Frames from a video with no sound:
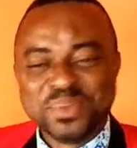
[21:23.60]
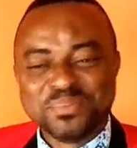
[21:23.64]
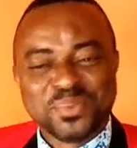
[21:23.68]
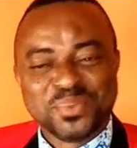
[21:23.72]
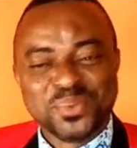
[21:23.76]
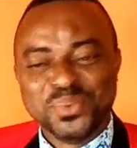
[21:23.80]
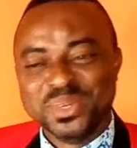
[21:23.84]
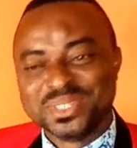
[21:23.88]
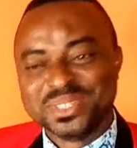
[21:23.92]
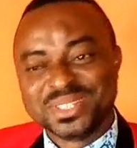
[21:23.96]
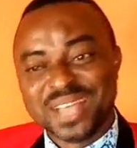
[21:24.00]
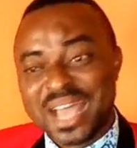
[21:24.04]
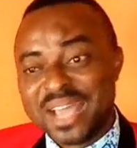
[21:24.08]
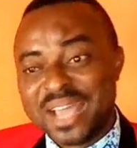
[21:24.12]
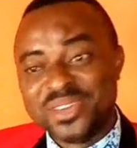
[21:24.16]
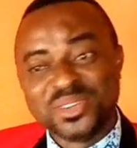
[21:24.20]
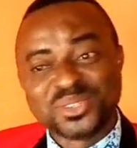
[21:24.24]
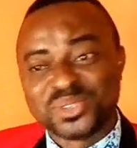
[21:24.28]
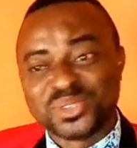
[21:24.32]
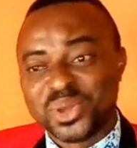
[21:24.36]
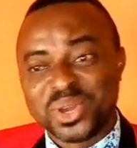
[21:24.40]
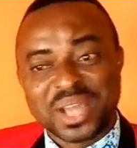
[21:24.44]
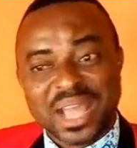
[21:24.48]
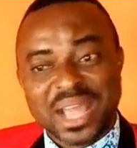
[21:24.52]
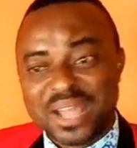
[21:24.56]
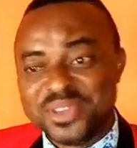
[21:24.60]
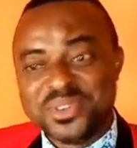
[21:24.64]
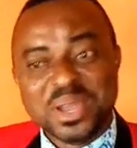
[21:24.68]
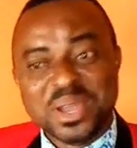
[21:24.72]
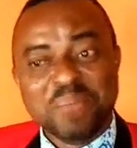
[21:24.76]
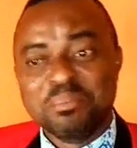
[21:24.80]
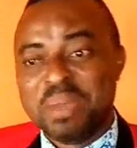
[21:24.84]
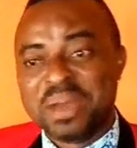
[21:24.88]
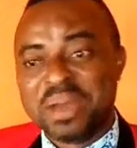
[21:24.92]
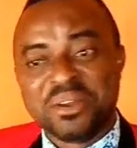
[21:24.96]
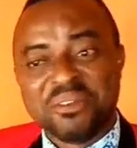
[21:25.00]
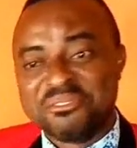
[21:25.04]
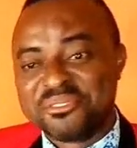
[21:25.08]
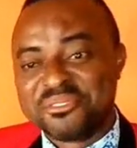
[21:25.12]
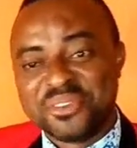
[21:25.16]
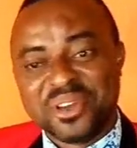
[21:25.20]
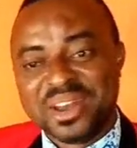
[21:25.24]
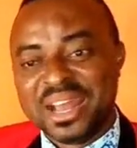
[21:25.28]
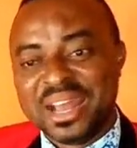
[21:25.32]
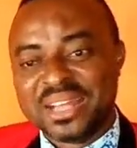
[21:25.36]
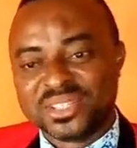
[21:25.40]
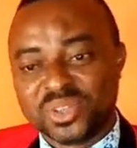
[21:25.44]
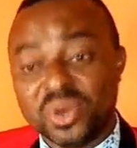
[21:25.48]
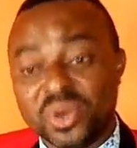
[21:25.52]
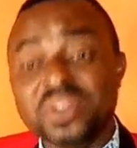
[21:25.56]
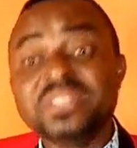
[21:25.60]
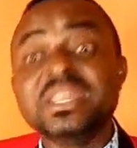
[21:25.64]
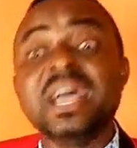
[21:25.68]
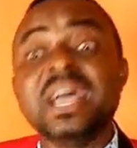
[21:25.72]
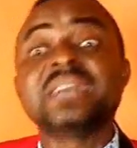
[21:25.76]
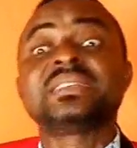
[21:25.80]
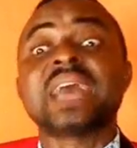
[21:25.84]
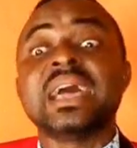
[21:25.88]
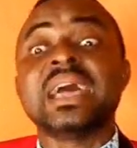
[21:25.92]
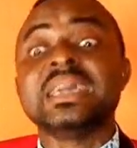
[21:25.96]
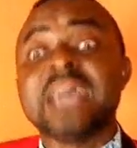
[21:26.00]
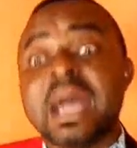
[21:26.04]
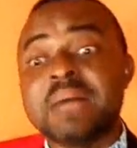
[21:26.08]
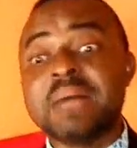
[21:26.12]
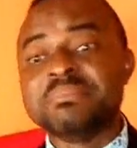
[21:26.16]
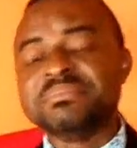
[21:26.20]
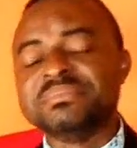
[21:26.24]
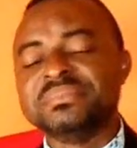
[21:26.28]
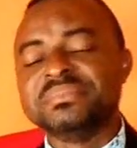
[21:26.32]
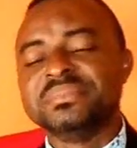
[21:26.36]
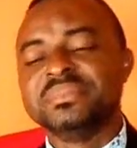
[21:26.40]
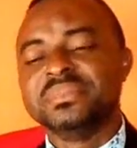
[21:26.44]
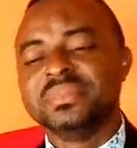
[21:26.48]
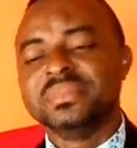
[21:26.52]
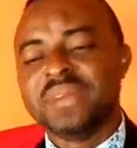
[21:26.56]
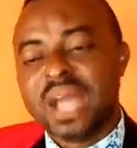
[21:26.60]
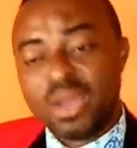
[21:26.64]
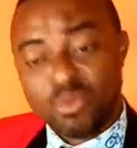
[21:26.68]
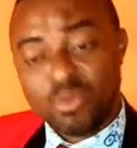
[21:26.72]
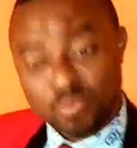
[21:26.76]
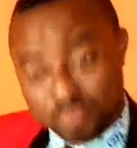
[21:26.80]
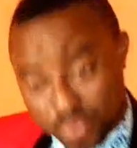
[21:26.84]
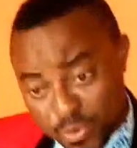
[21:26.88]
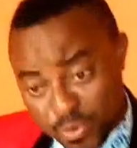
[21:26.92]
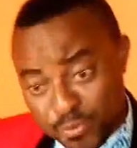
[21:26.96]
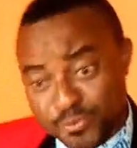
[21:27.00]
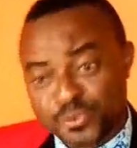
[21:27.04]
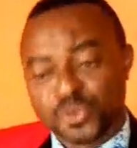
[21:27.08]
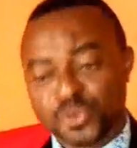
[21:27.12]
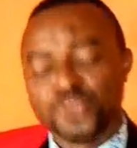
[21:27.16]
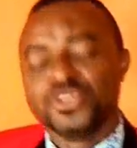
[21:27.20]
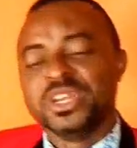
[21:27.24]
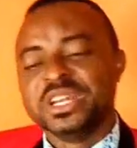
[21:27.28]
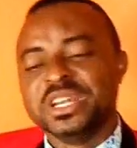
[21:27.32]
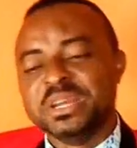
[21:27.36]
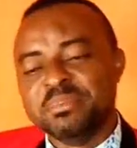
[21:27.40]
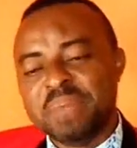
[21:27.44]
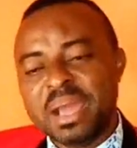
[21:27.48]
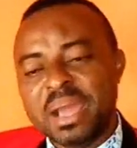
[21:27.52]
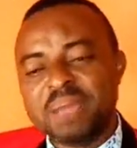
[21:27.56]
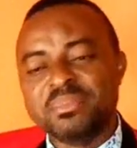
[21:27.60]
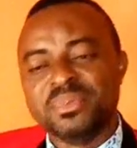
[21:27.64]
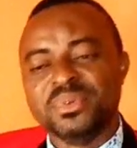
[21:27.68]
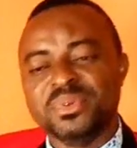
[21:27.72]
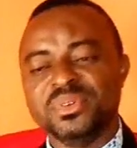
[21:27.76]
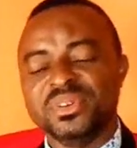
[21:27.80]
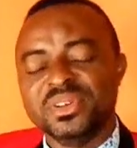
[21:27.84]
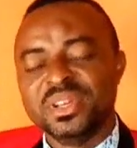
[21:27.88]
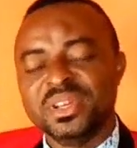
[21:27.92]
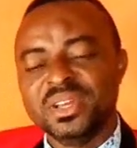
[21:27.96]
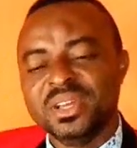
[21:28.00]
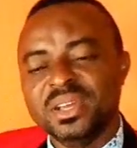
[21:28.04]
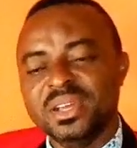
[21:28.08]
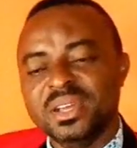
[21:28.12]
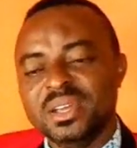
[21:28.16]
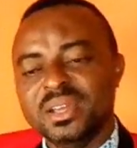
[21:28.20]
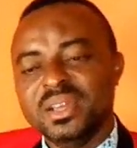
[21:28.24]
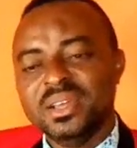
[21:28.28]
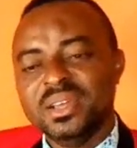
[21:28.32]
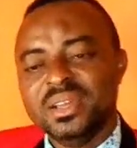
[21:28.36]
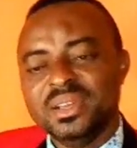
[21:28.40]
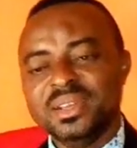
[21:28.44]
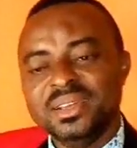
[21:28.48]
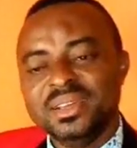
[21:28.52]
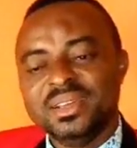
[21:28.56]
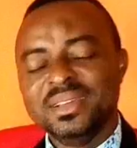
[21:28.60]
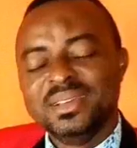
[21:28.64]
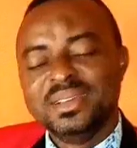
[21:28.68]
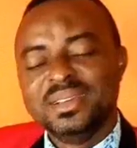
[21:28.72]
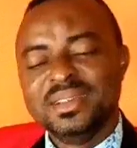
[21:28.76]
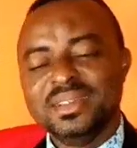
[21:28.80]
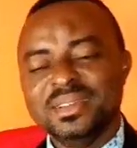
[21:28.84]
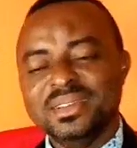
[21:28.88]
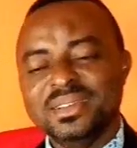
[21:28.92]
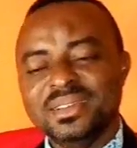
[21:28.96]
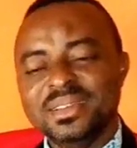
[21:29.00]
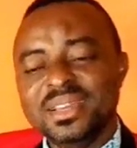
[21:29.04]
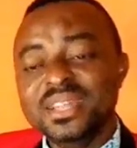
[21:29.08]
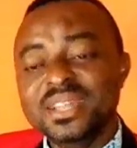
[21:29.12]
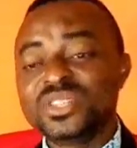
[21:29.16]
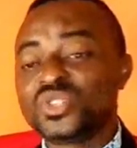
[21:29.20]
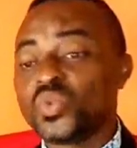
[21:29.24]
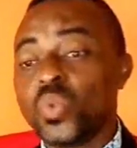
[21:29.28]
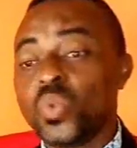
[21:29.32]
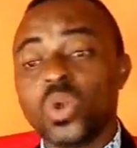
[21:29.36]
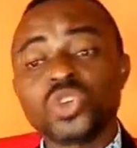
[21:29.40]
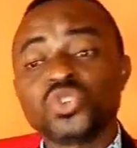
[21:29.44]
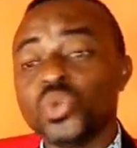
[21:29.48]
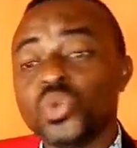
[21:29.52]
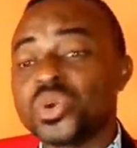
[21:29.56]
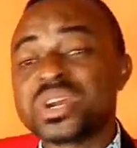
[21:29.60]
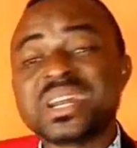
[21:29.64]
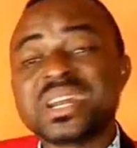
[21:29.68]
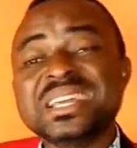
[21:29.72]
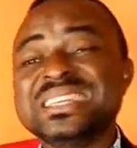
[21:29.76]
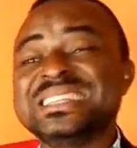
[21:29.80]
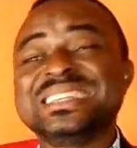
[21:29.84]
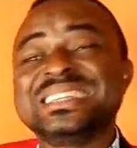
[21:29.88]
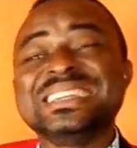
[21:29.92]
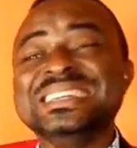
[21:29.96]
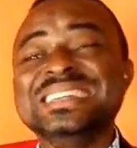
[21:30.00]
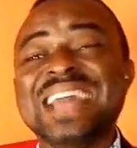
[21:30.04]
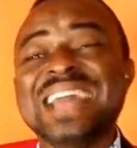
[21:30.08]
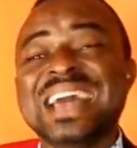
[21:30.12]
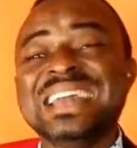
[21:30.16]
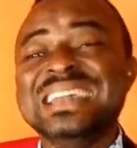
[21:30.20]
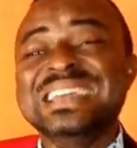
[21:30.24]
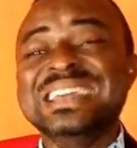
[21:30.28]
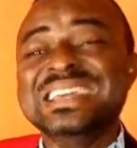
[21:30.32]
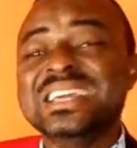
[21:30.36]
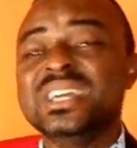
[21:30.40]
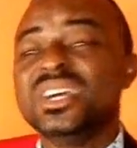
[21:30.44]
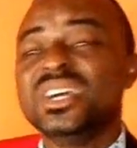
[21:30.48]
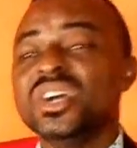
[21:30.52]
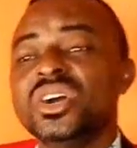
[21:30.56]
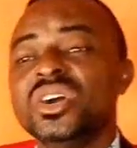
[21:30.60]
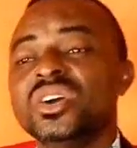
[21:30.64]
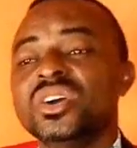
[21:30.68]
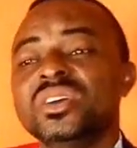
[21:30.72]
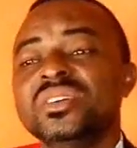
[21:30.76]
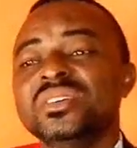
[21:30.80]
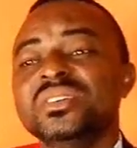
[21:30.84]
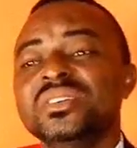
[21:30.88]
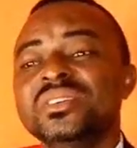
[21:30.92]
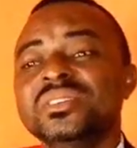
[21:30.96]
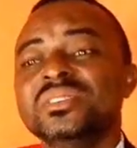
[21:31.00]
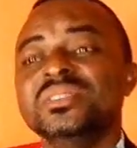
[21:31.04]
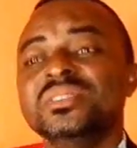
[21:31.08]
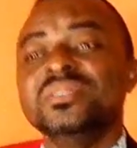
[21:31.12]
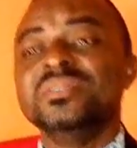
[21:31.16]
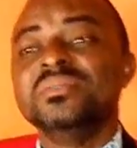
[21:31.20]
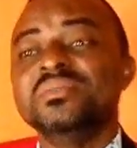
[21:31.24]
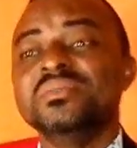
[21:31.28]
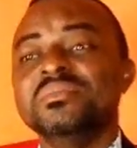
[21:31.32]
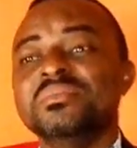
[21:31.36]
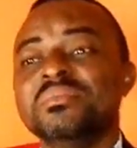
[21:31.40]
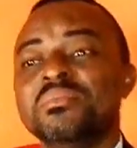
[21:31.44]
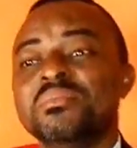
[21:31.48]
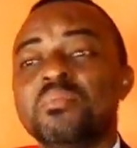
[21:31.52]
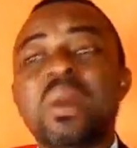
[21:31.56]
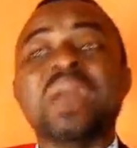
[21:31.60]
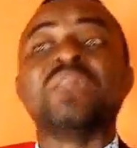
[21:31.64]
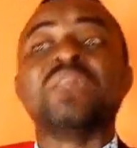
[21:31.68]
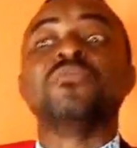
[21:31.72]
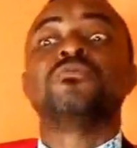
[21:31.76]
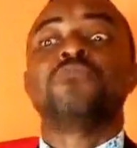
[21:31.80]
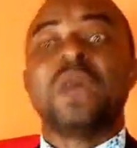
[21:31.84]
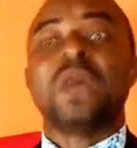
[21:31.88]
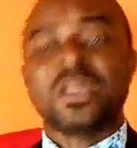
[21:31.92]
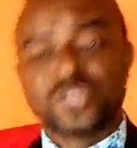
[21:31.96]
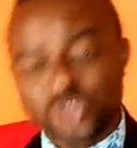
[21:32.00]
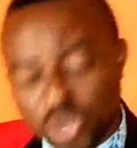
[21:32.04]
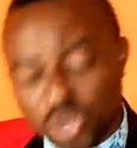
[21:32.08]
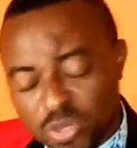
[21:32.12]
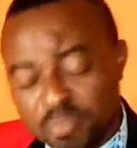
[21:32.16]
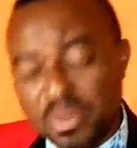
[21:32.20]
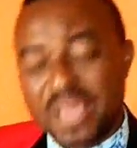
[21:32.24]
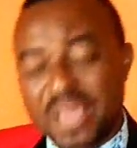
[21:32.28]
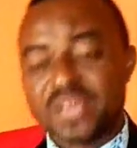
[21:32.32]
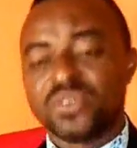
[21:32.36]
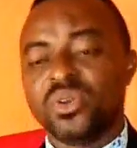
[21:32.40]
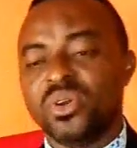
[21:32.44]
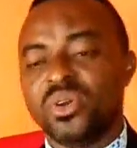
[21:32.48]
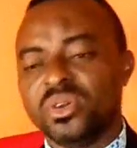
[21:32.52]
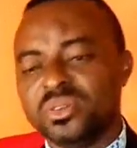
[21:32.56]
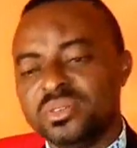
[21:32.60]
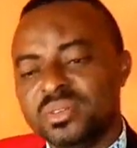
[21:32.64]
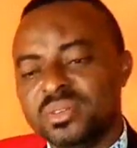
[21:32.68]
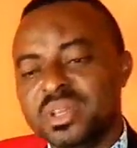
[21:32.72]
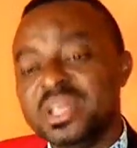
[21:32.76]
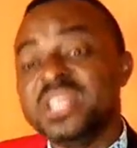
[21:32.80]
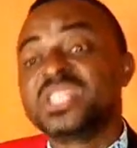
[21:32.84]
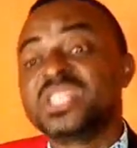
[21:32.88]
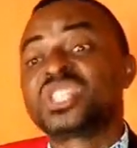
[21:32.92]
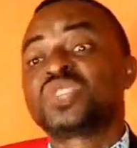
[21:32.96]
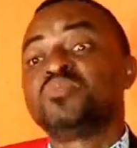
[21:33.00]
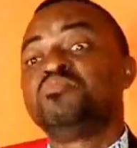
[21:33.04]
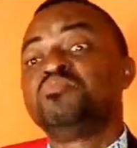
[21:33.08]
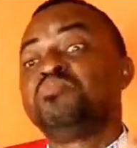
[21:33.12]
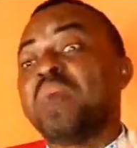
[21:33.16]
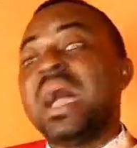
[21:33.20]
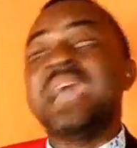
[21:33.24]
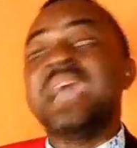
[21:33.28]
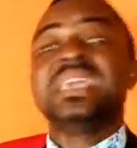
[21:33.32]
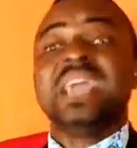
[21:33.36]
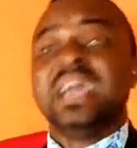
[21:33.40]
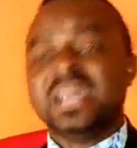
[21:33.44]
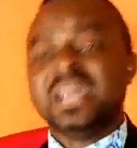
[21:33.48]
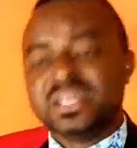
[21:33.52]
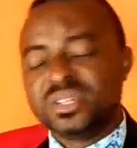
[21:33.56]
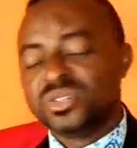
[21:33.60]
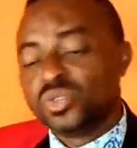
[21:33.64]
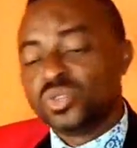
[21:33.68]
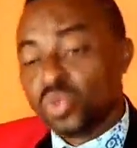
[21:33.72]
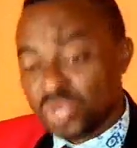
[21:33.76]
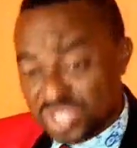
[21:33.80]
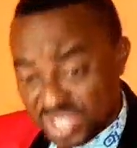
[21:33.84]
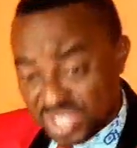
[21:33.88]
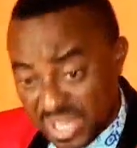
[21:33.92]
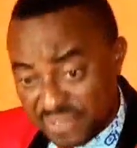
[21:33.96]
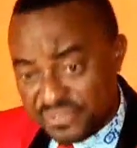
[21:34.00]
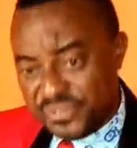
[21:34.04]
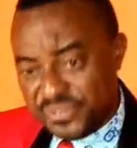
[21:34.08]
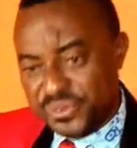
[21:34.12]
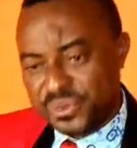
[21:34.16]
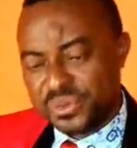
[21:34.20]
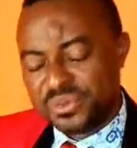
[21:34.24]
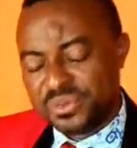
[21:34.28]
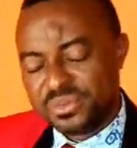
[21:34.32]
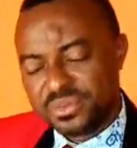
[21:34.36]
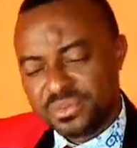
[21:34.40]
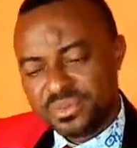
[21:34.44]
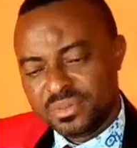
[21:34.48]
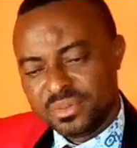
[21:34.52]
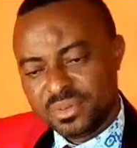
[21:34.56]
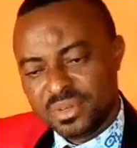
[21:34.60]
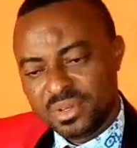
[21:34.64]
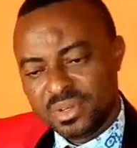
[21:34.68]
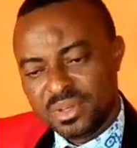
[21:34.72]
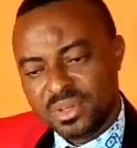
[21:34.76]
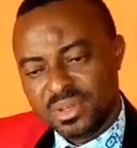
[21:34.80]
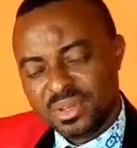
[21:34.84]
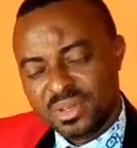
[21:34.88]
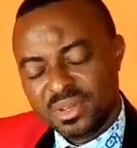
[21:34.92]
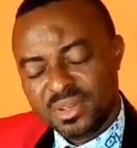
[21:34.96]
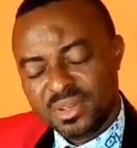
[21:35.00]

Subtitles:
People will say, are you a man of God at all? Yes, I am. I will prove to you in the Bible. It was originally manufactured by God, inspired to save you.